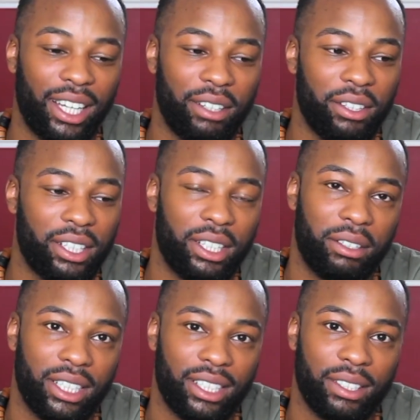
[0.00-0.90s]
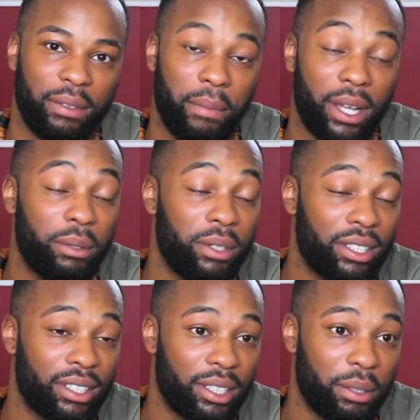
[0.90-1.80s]
and looking crisp. Man, it
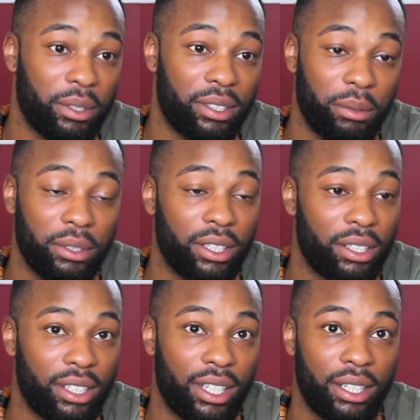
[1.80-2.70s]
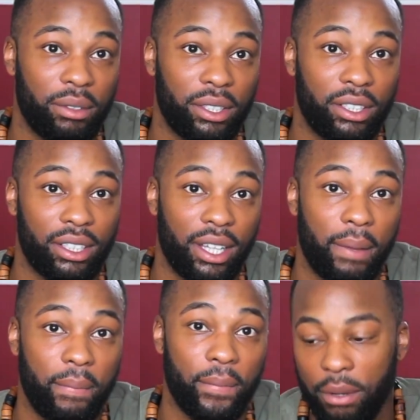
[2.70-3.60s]
was a good night. It was a good
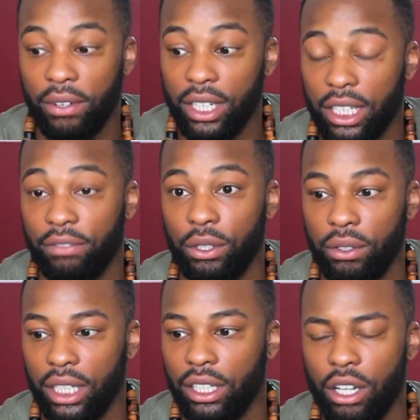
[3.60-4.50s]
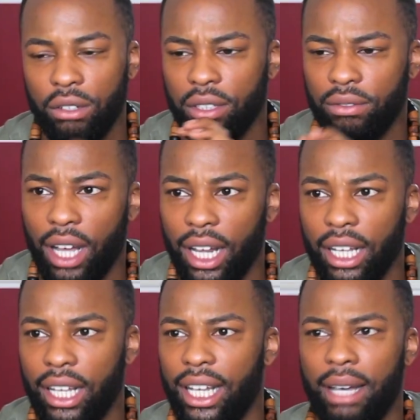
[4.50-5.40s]
time. My first year of uni, loads of like
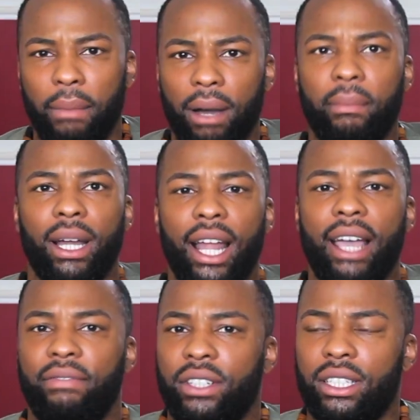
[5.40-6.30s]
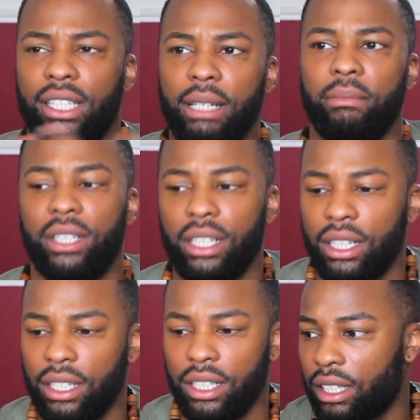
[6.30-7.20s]
my life just seemed
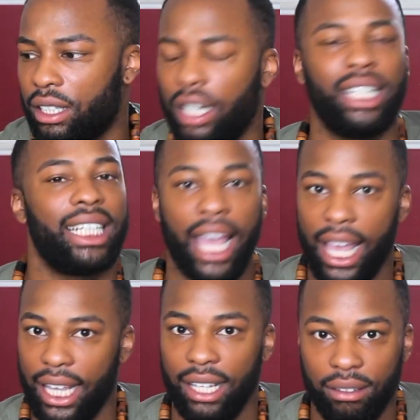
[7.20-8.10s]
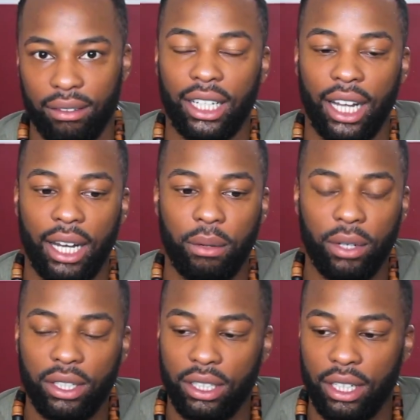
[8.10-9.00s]
to turn gay, and it
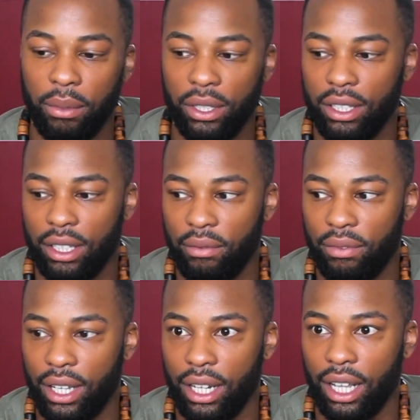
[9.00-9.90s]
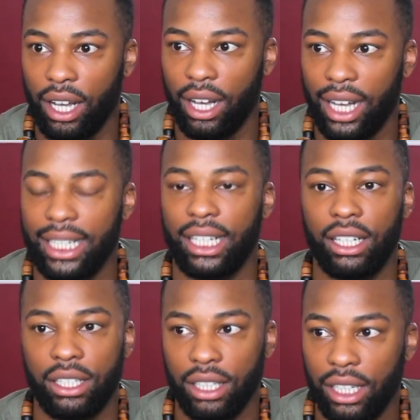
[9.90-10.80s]
wasn't something that I
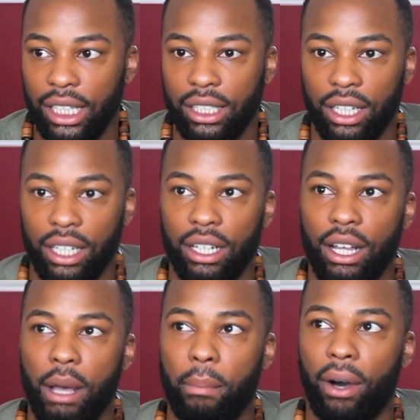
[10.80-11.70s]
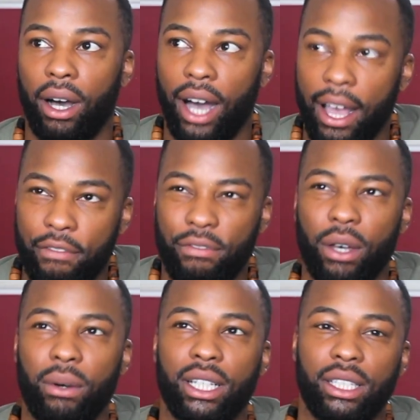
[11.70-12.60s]
intentionally done, but I
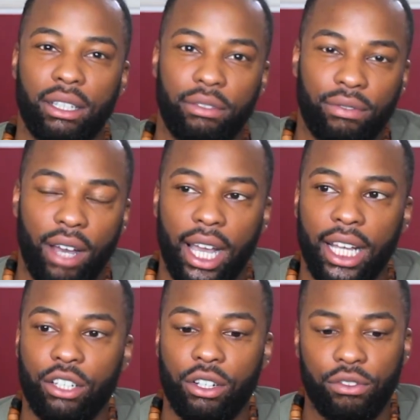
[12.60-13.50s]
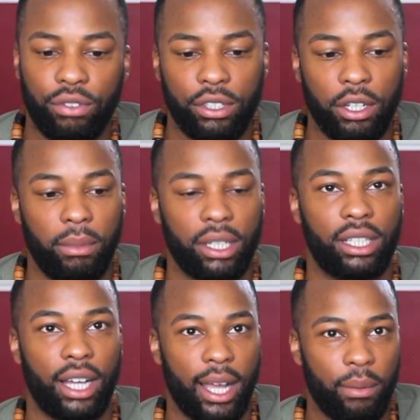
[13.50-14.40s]
felt as if I had gone through so much
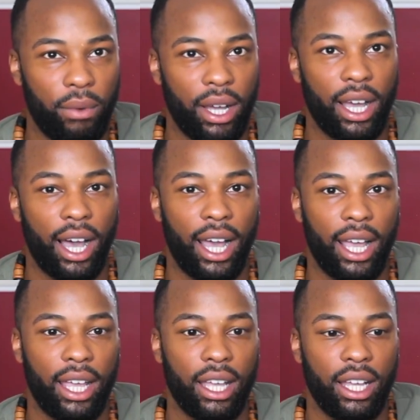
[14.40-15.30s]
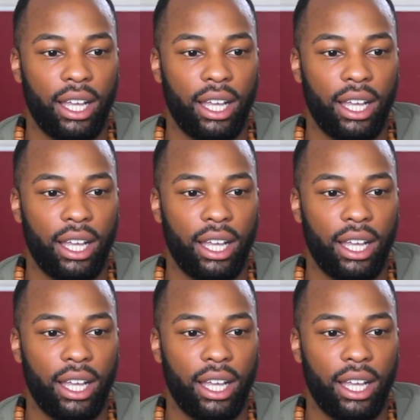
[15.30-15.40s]
time where I